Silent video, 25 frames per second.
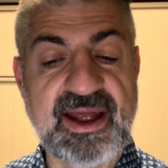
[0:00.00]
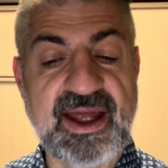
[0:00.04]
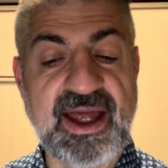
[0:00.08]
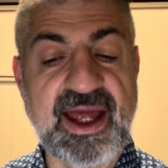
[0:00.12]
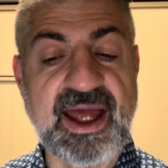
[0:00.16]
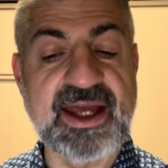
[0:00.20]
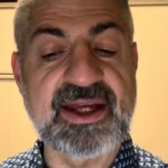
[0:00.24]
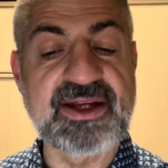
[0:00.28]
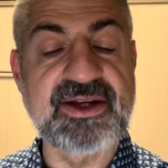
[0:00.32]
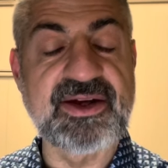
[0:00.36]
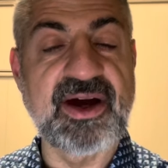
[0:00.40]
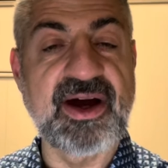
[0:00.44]

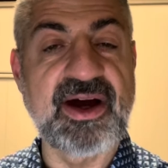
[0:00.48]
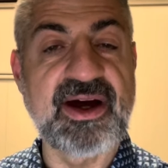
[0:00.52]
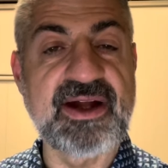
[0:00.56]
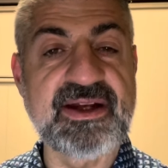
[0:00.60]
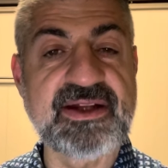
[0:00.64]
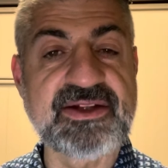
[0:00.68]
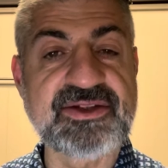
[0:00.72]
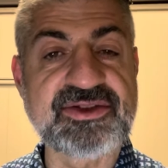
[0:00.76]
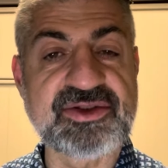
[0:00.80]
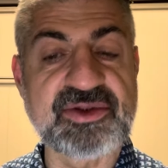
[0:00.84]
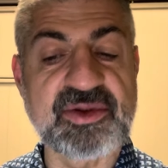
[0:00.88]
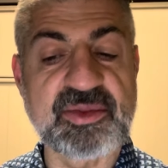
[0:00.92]
And God,
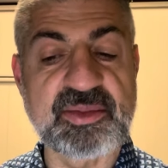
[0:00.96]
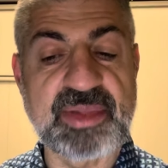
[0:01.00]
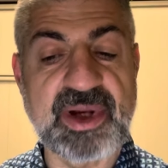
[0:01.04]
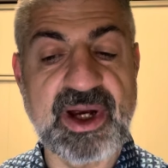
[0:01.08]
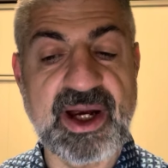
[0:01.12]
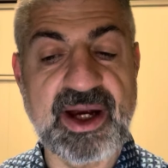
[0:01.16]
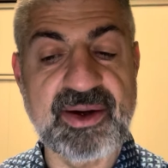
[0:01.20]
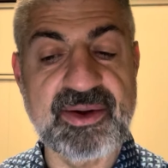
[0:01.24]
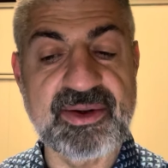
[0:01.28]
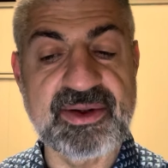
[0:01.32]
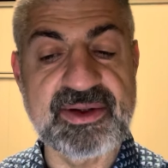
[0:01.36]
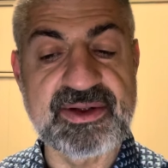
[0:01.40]
as you
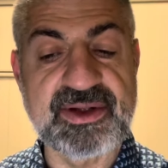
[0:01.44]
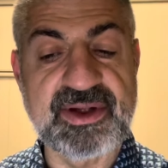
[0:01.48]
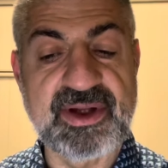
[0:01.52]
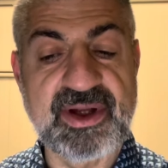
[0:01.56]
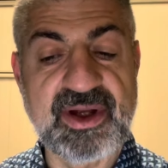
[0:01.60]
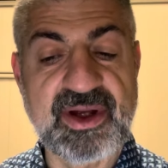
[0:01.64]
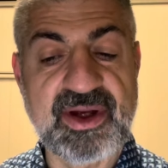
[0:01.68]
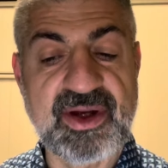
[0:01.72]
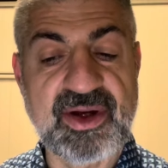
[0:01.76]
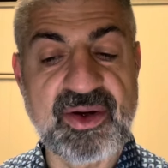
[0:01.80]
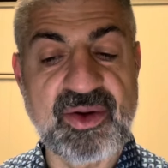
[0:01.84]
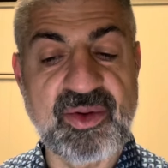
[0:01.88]
empowered
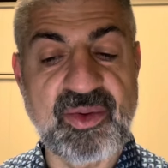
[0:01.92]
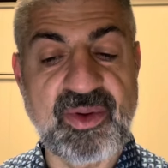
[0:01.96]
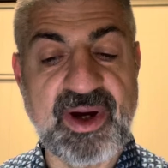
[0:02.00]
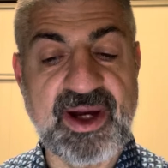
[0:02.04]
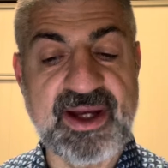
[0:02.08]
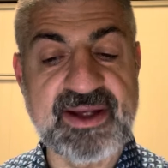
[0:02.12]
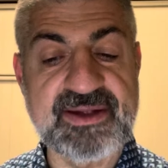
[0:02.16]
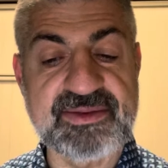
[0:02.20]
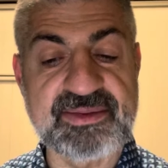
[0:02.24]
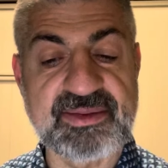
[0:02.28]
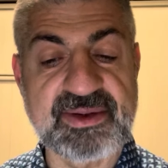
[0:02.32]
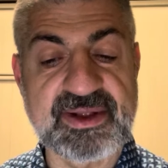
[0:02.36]

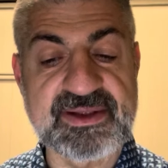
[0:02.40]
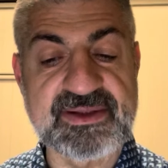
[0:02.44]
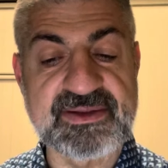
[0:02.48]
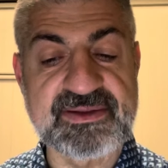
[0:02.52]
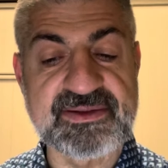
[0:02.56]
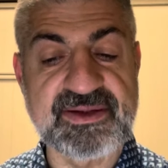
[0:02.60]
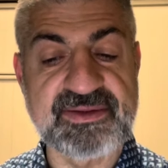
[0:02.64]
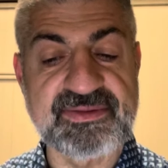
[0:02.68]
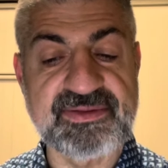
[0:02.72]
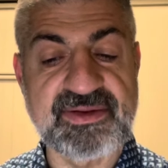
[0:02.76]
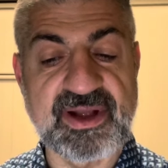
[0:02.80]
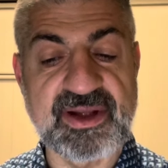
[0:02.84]
wise ones
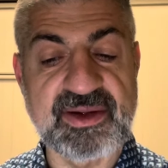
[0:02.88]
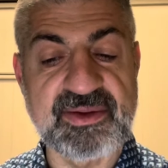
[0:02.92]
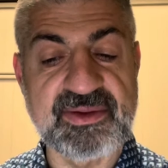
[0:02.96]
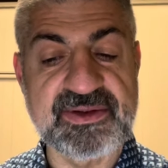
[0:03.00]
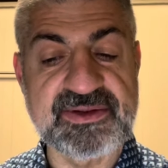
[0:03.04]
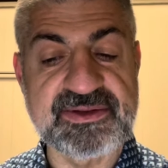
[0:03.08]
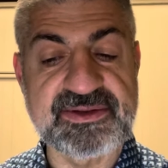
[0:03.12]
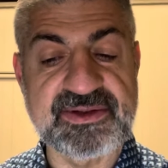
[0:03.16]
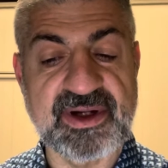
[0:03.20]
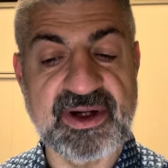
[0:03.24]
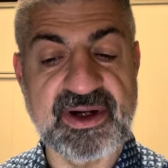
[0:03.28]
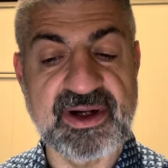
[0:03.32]
to follow a
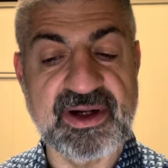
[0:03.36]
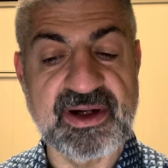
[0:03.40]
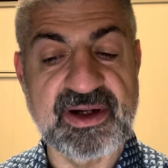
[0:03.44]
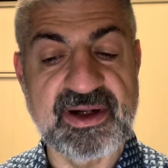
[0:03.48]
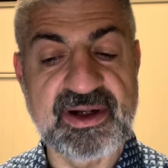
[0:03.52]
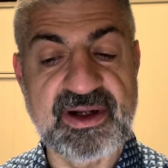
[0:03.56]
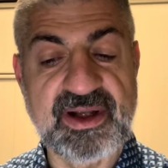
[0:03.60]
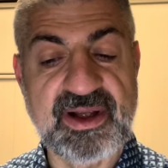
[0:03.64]
star,